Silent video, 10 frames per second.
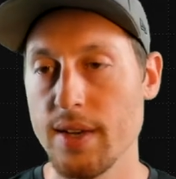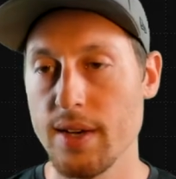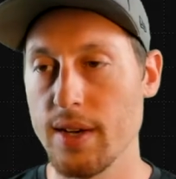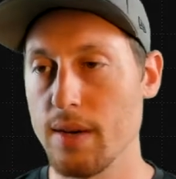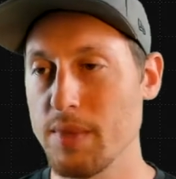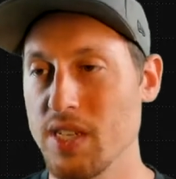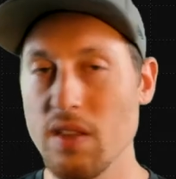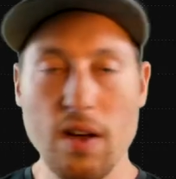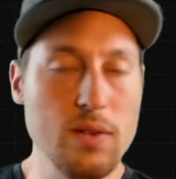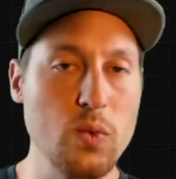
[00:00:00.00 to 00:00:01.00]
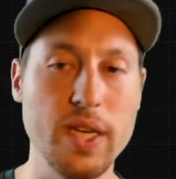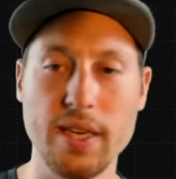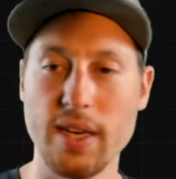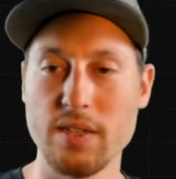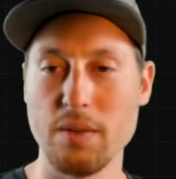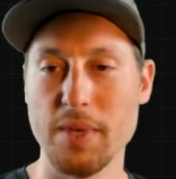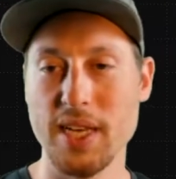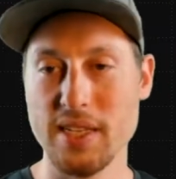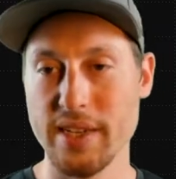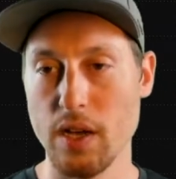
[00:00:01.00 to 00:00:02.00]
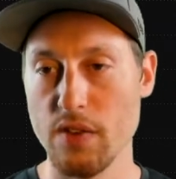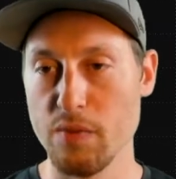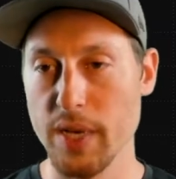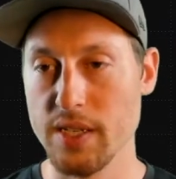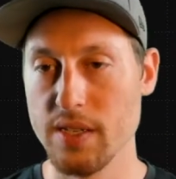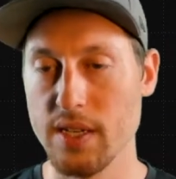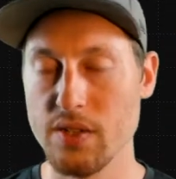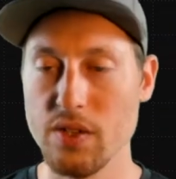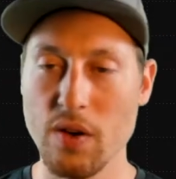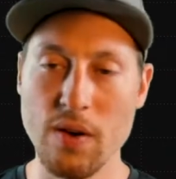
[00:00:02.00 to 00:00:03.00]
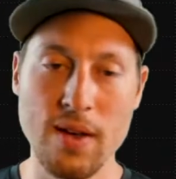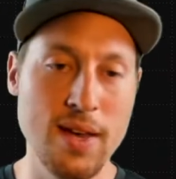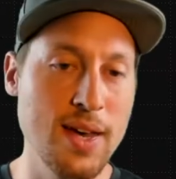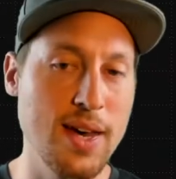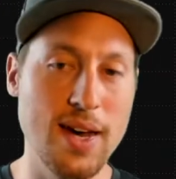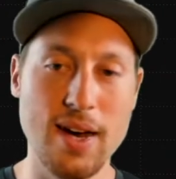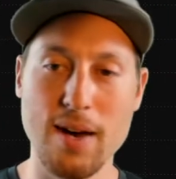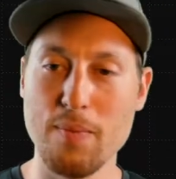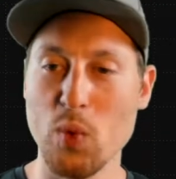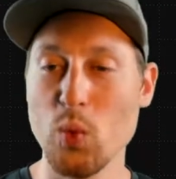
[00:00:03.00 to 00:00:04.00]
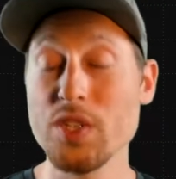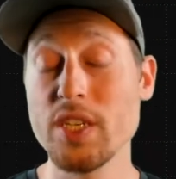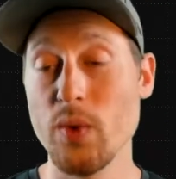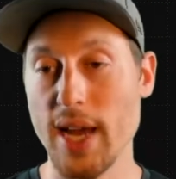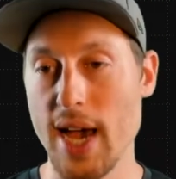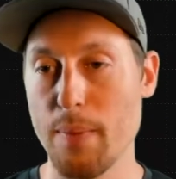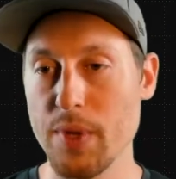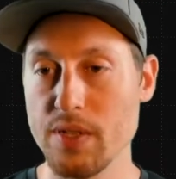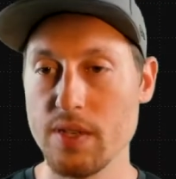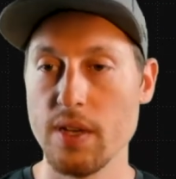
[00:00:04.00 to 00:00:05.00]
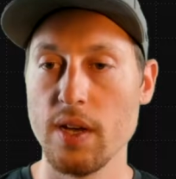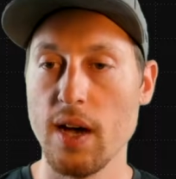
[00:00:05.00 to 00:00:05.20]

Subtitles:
It's a long weekend, so I mean, that sell-off makes sense. So we'll see what happens.